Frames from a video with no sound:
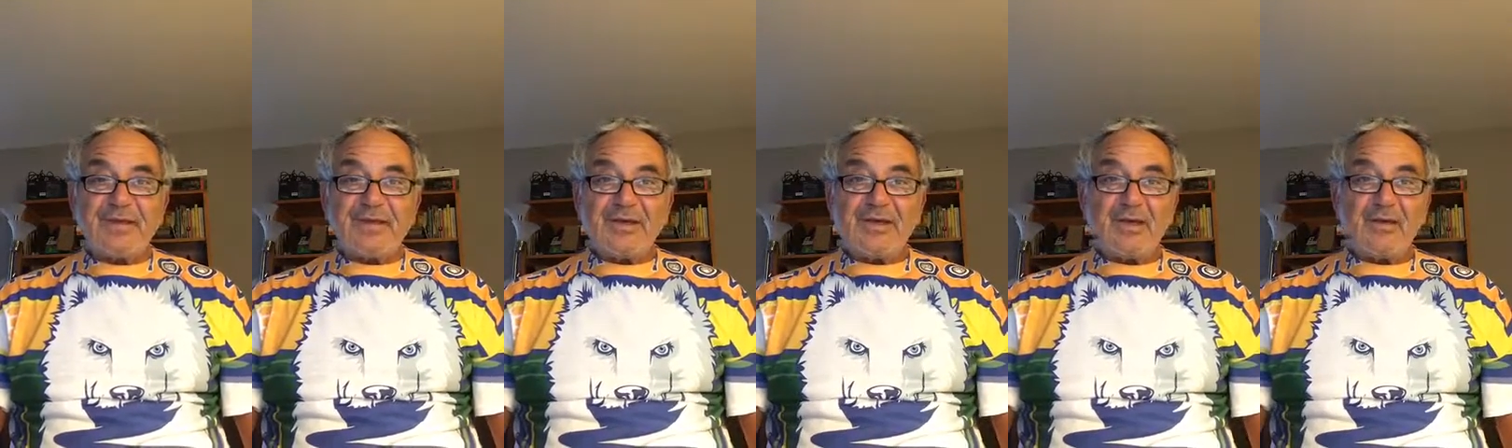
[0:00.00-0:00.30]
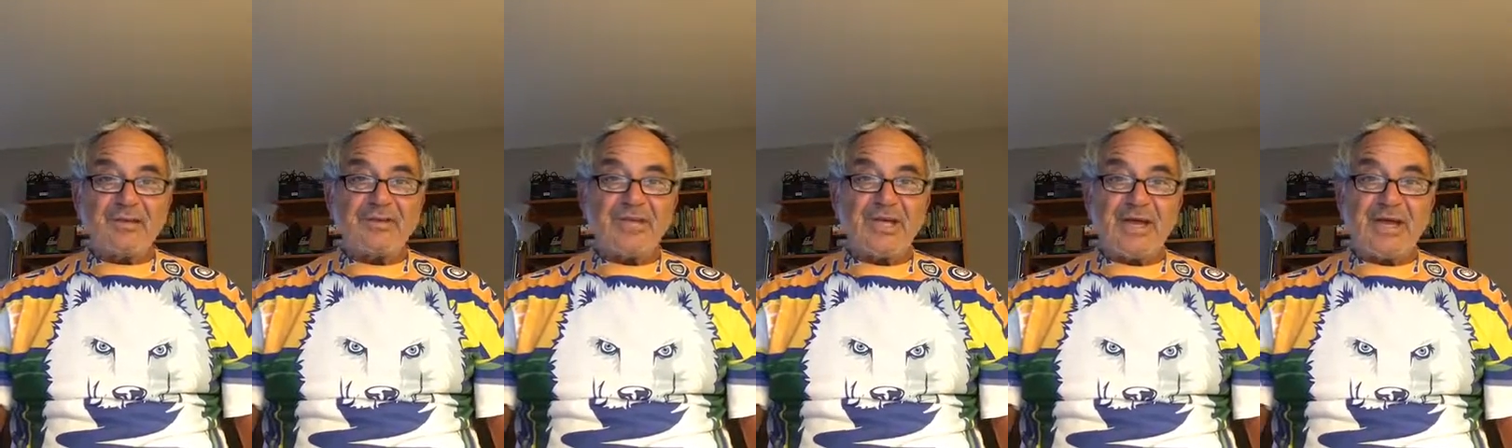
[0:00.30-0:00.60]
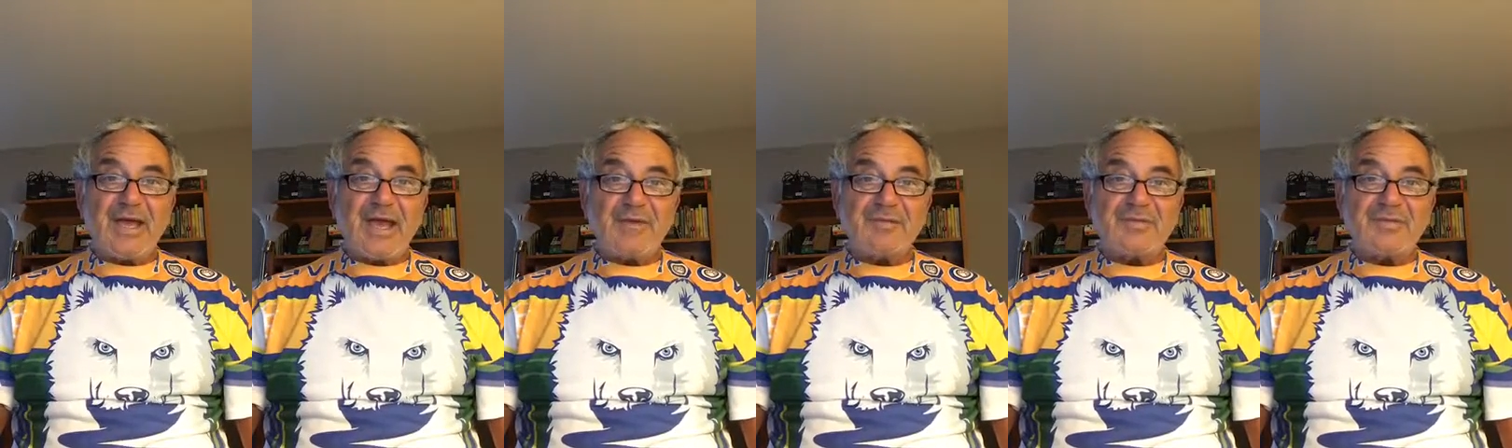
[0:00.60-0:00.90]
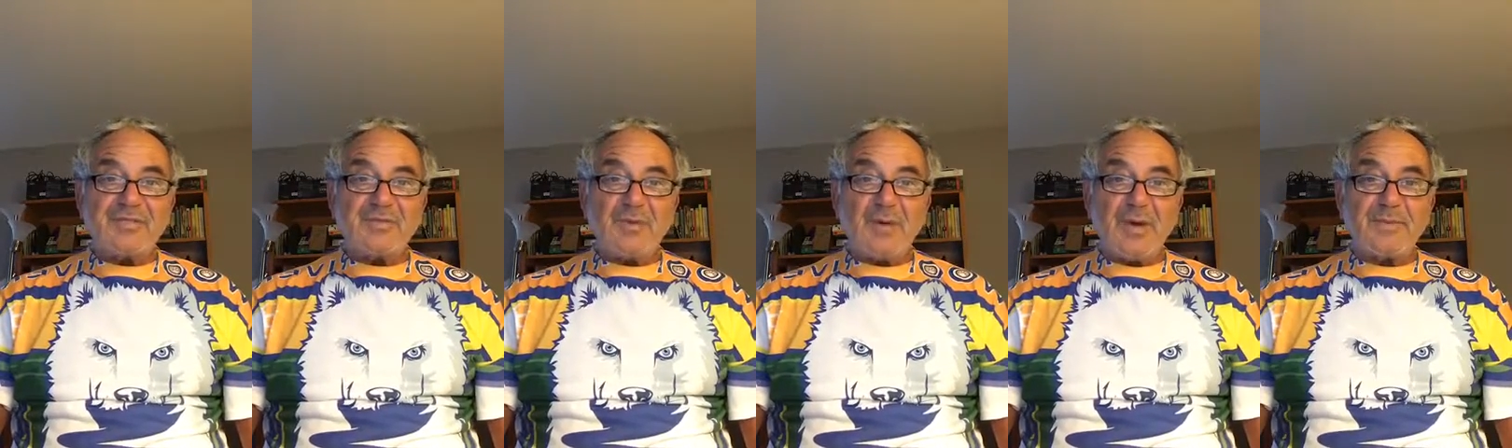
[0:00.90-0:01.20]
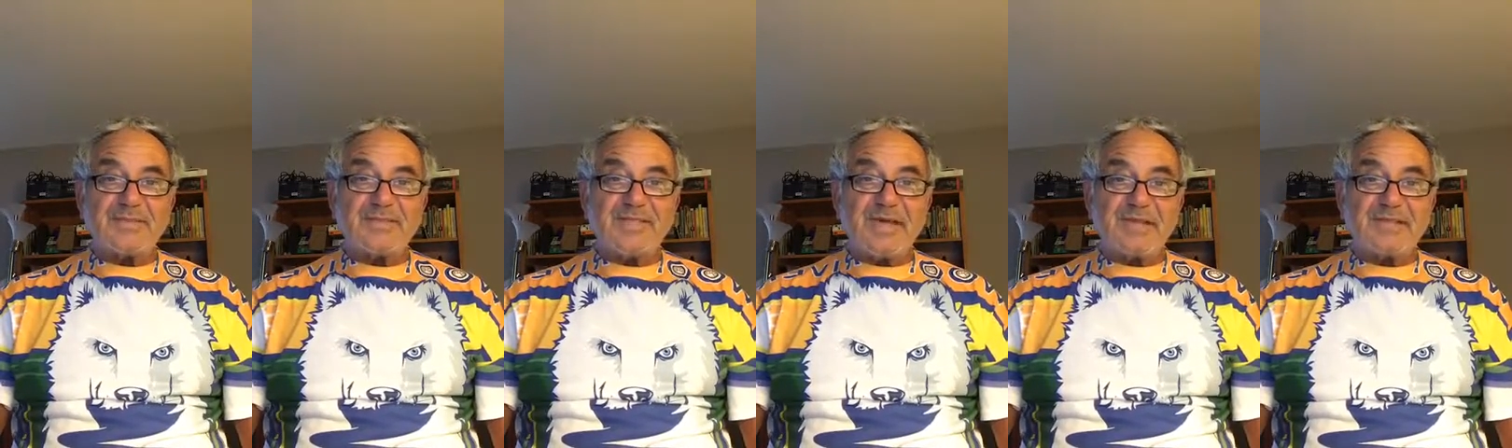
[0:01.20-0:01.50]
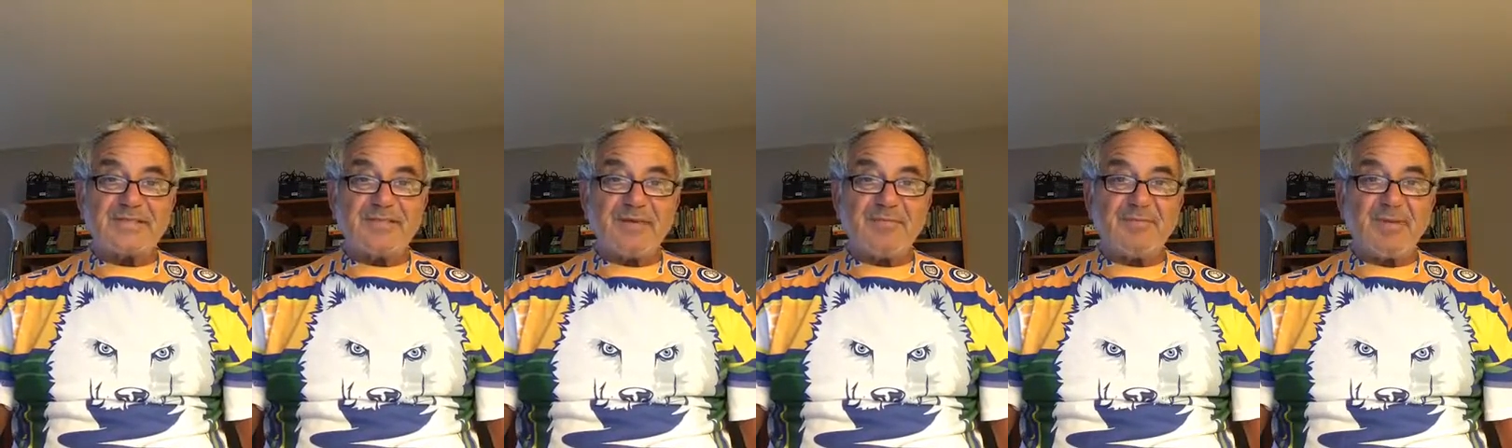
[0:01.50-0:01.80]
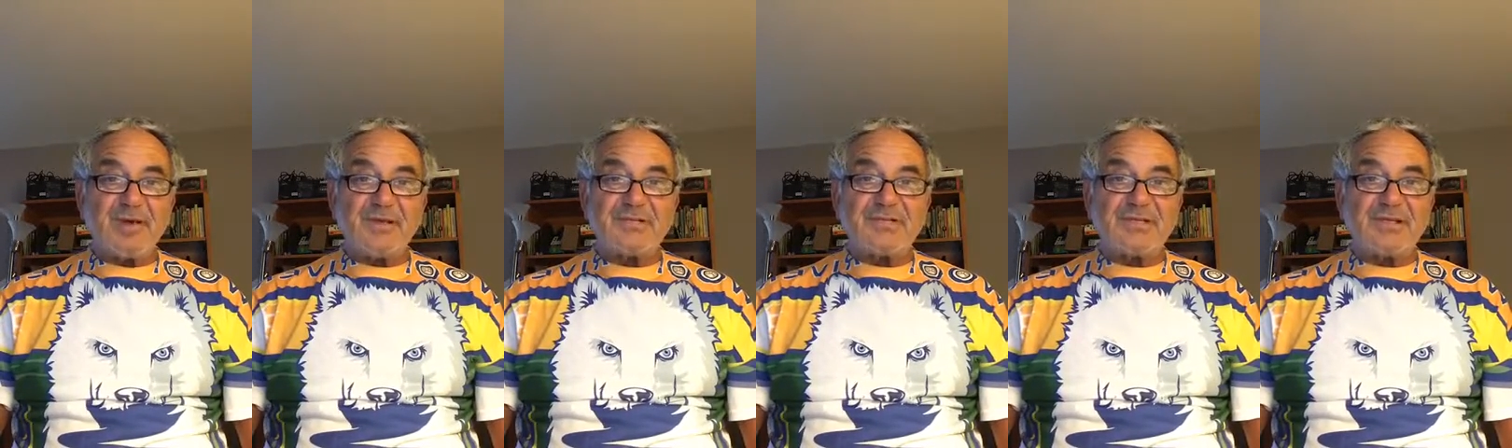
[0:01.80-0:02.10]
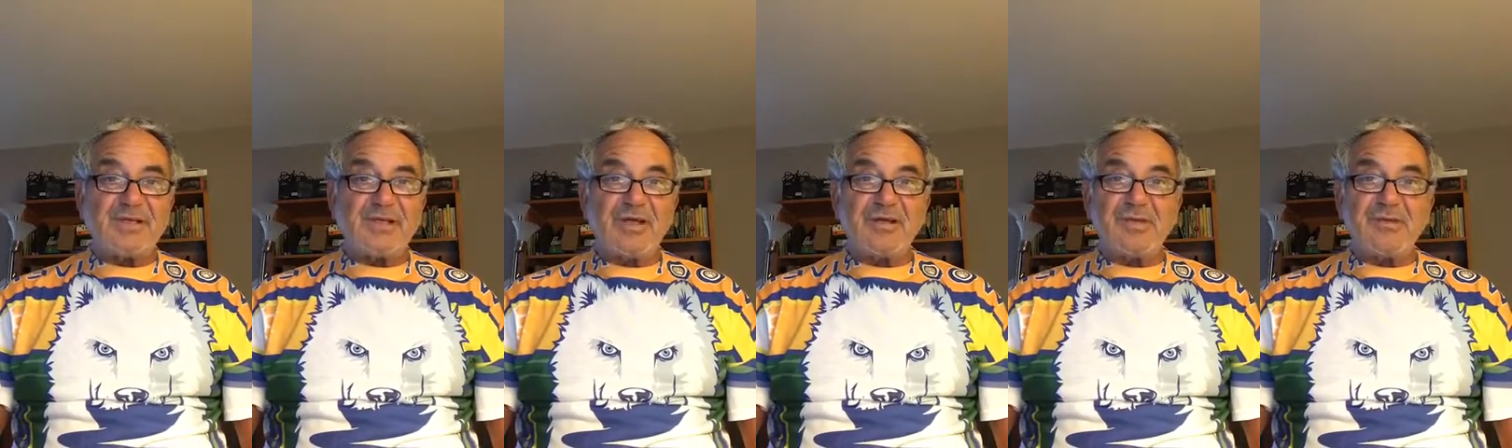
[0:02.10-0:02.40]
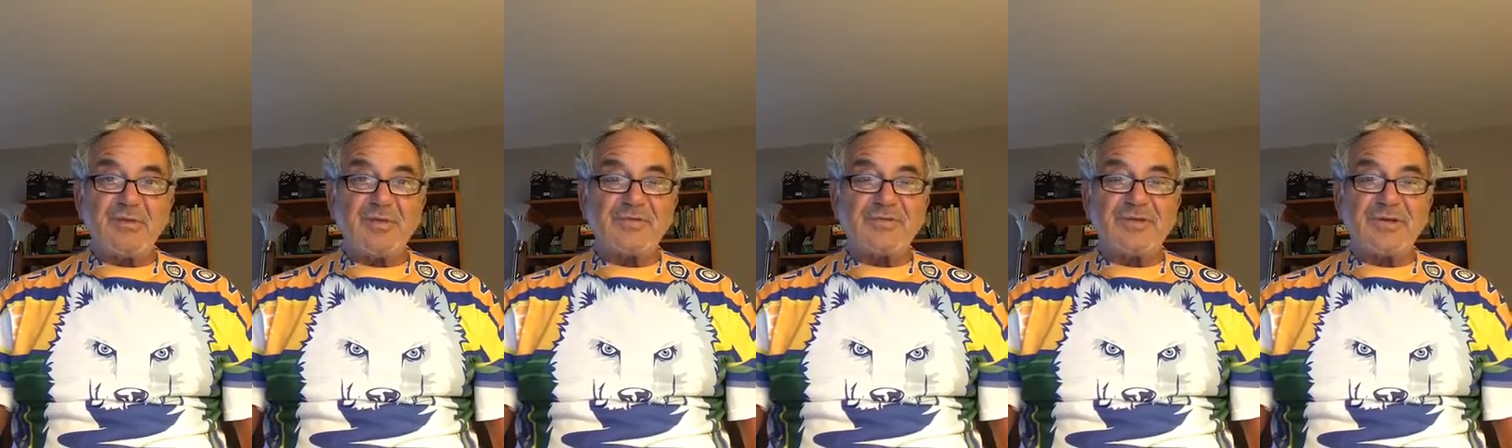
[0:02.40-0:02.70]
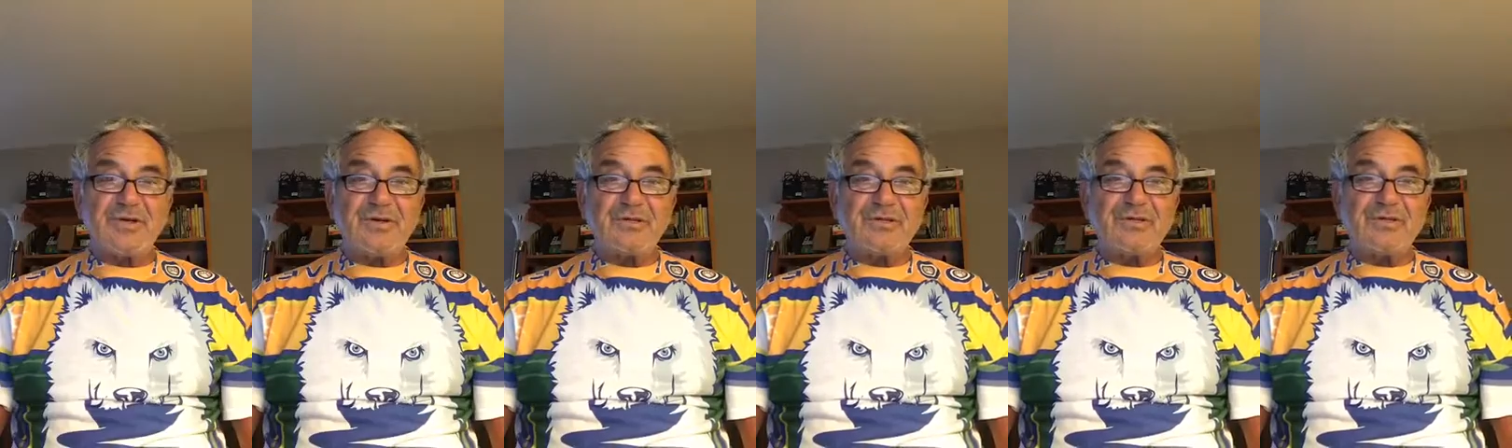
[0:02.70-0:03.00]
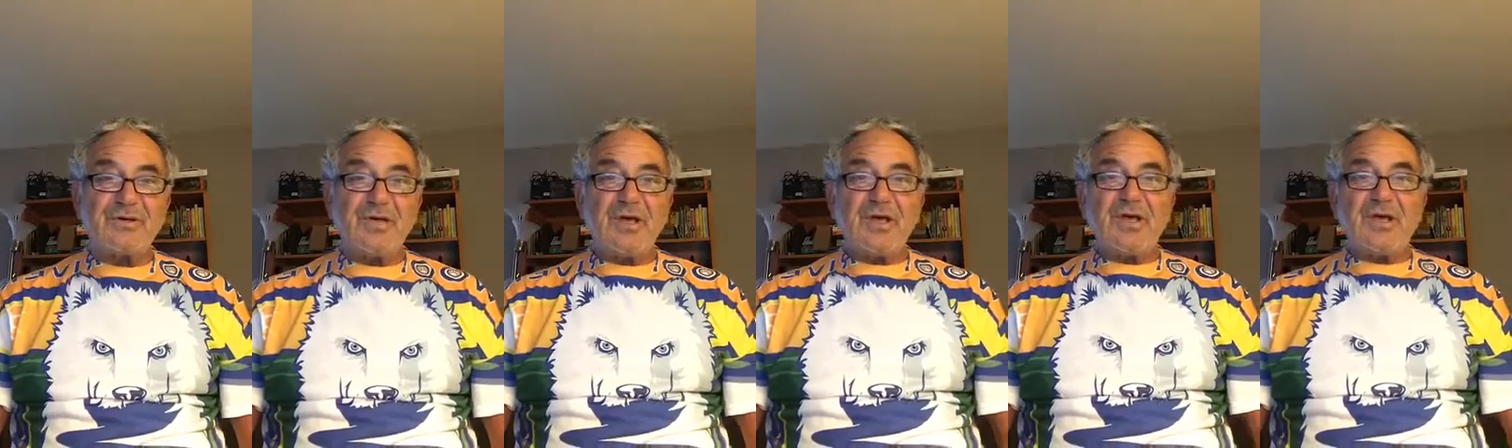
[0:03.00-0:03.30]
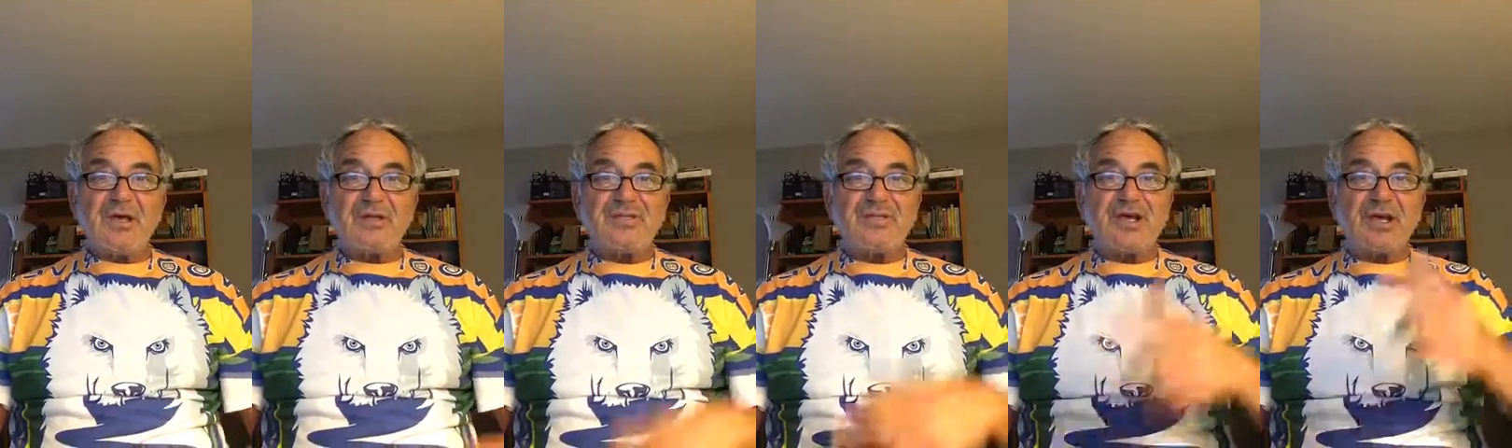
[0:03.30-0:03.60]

Go check out these websites I posted on the Wolf Tunes.